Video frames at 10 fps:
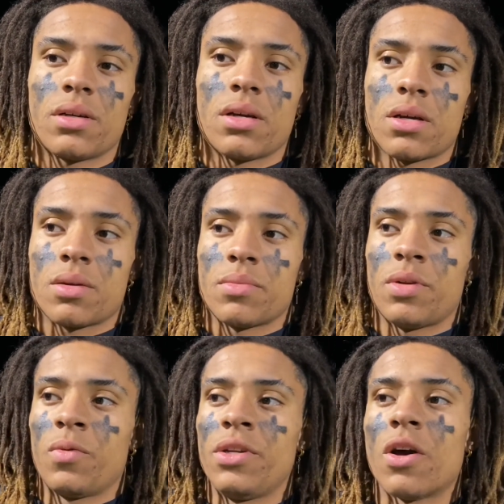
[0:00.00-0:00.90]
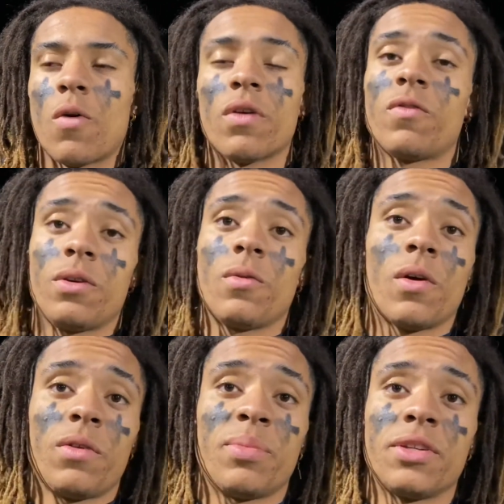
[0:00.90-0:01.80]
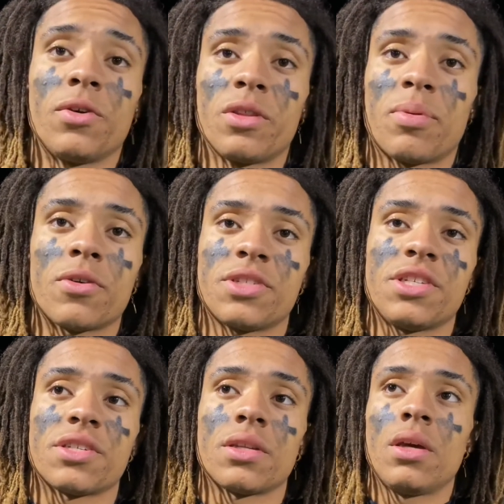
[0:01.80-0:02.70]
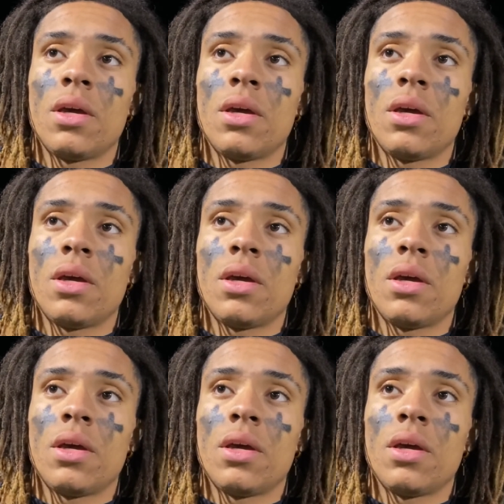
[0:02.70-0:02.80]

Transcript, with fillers: um, and we know we've, we, what we've been doing postseason